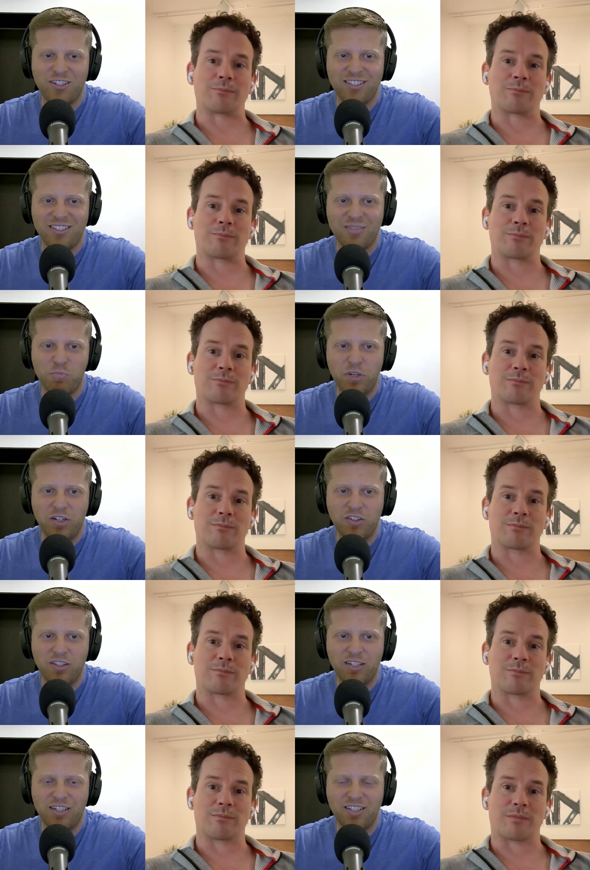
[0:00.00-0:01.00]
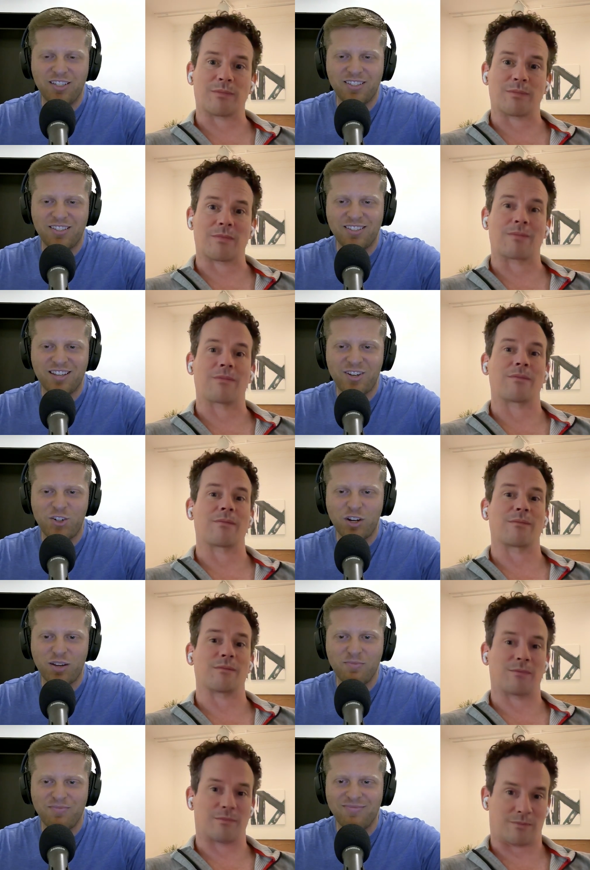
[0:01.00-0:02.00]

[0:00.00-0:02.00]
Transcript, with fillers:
Speaker 1: um, is bigger than a decent sized shop.